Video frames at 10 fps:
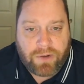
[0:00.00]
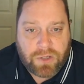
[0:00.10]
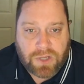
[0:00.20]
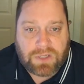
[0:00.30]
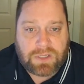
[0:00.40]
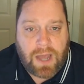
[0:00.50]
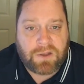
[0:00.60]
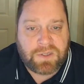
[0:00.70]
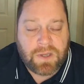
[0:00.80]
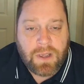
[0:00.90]
and adjust
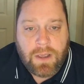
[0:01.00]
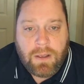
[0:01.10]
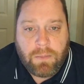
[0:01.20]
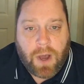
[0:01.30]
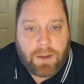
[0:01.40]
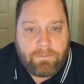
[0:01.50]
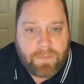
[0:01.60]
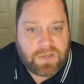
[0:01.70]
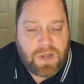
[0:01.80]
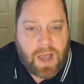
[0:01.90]
status, but
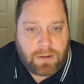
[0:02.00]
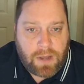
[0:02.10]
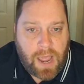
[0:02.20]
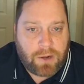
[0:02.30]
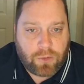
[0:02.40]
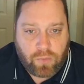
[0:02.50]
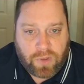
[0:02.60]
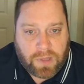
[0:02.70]
it's not handled